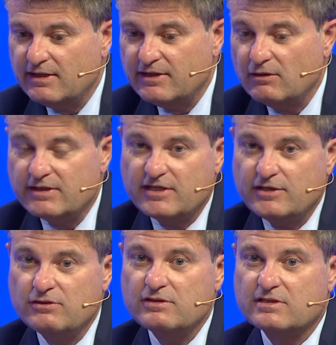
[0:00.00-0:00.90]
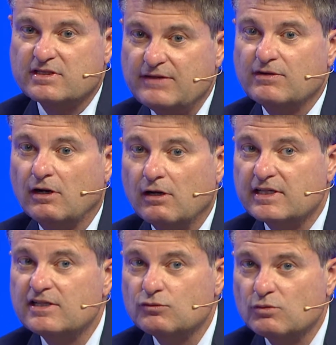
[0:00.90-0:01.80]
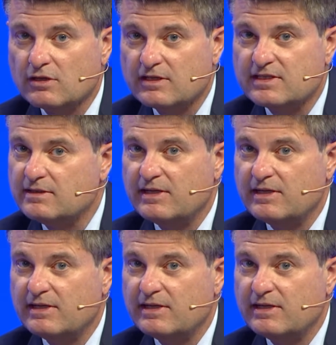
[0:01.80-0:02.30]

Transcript: you know, to use Stephen Hawking's words,